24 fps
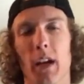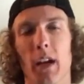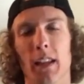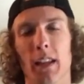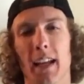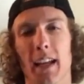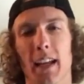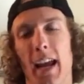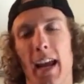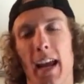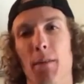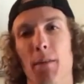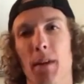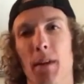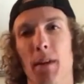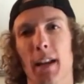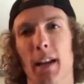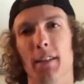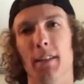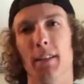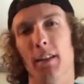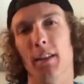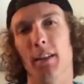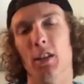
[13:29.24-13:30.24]
like 8
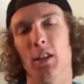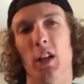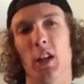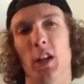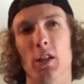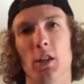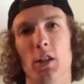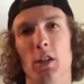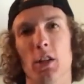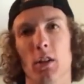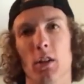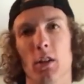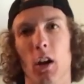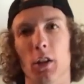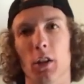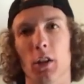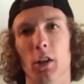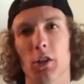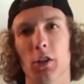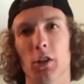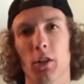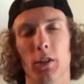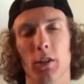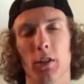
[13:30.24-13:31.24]
minutes and then change into
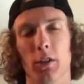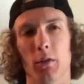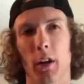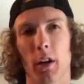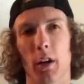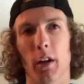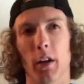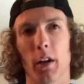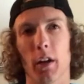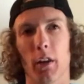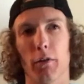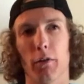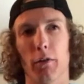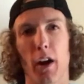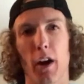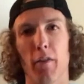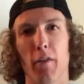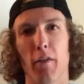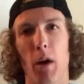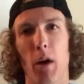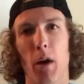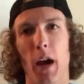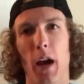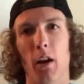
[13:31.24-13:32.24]
our shoes and run another
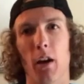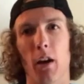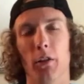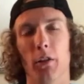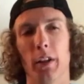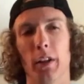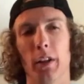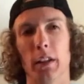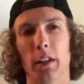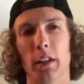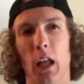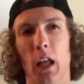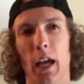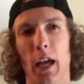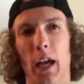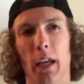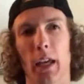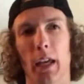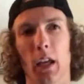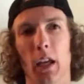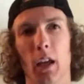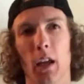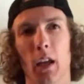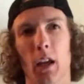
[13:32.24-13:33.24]
5 miles. And
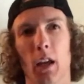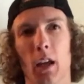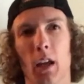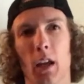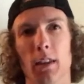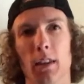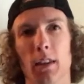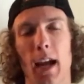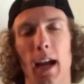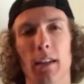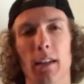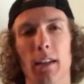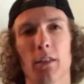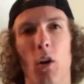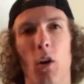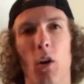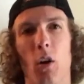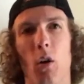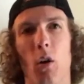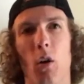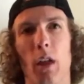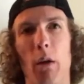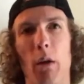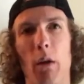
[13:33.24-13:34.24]
like that
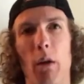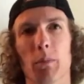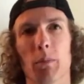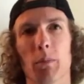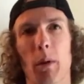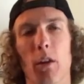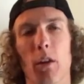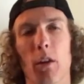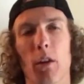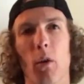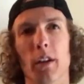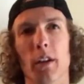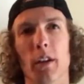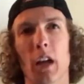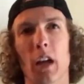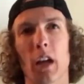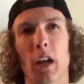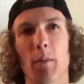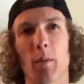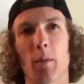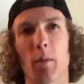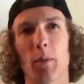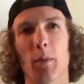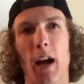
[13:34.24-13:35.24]
was probably the only
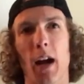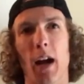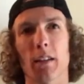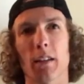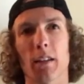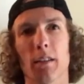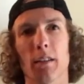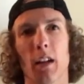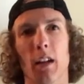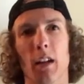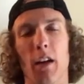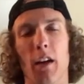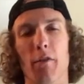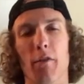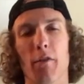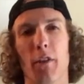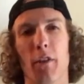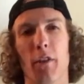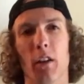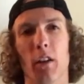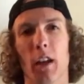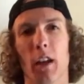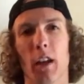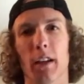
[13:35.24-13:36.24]
time in practice that I
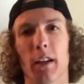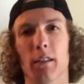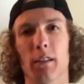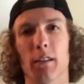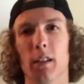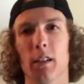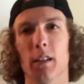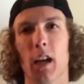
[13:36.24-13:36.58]
felt like